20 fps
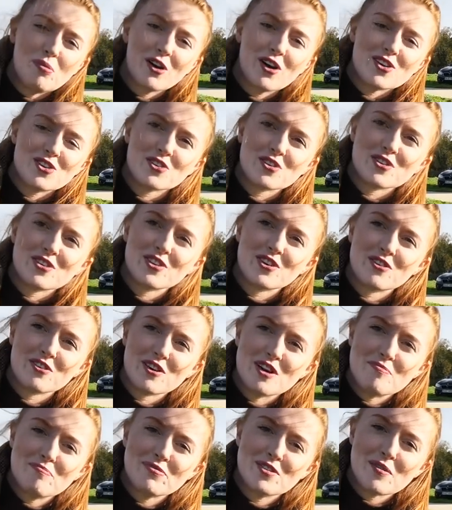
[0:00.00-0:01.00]
because
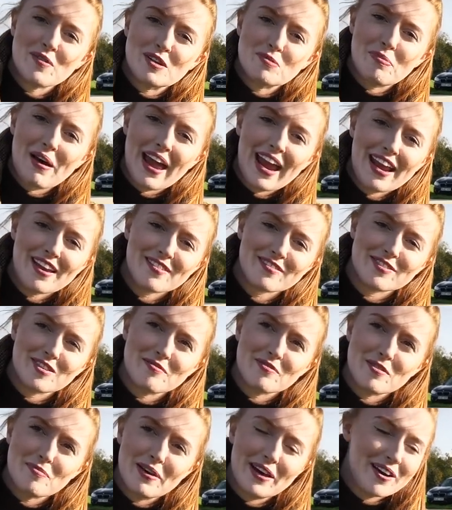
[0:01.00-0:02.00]
you're in so much pain
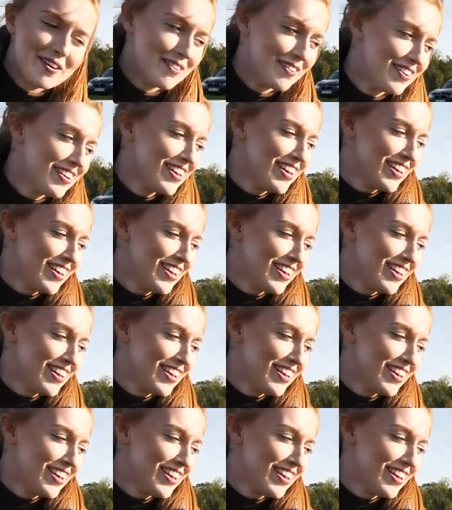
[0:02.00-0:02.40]
from the bill.